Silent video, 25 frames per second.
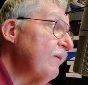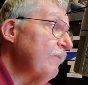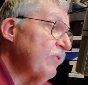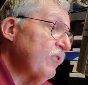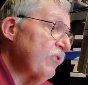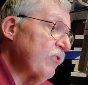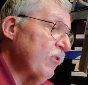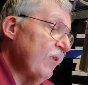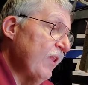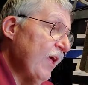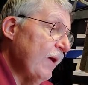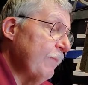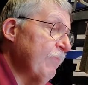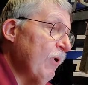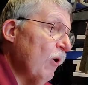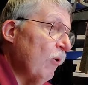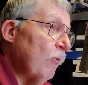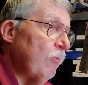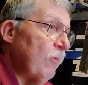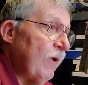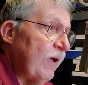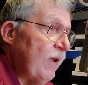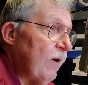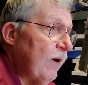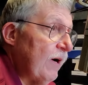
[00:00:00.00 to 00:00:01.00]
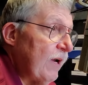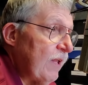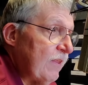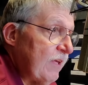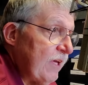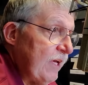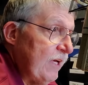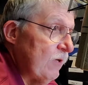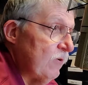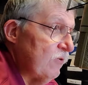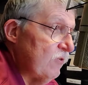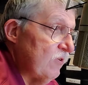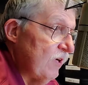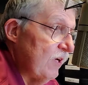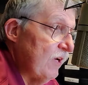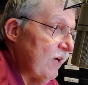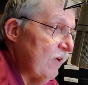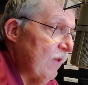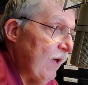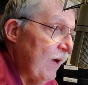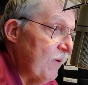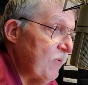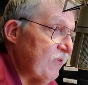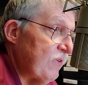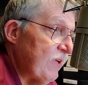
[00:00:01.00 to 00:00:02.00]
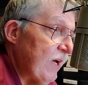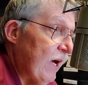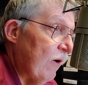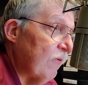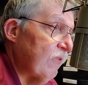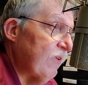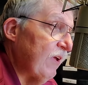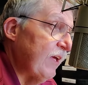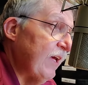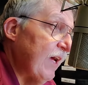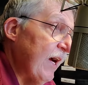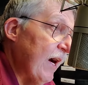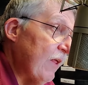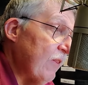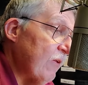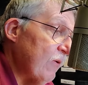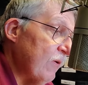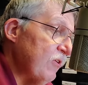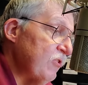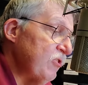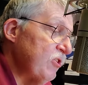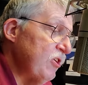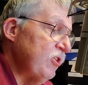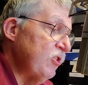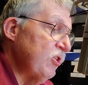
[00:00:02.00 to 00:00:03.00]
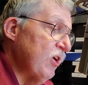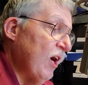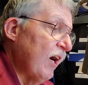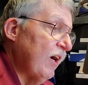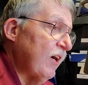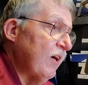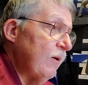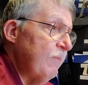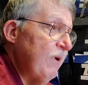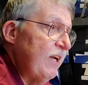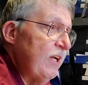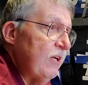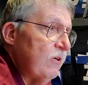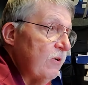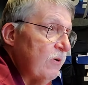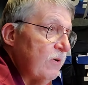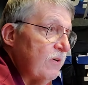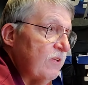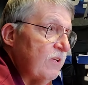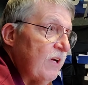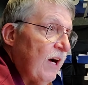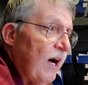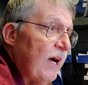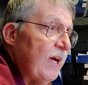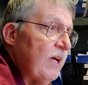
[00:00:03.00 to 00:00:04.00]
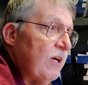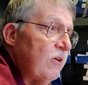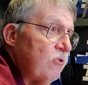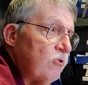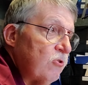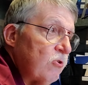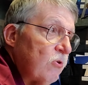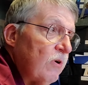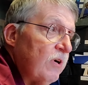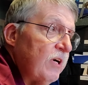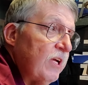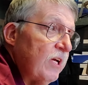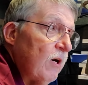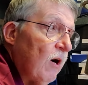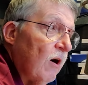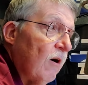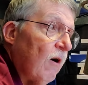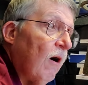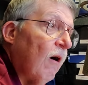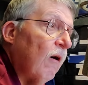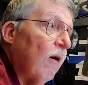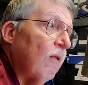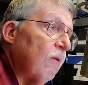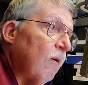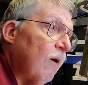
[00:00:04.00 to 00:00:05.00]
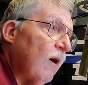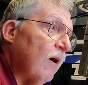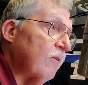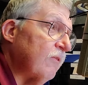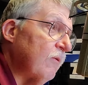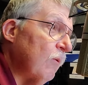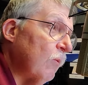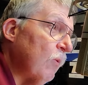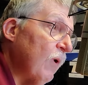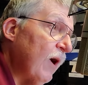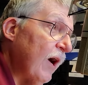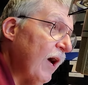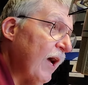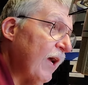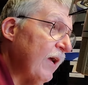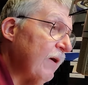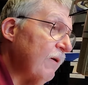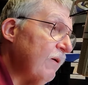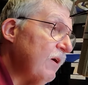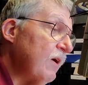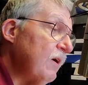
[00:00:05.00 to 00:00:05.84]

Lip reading: So they both went on the ketogenic lifestyle together, and she documented her entire journey all along the way.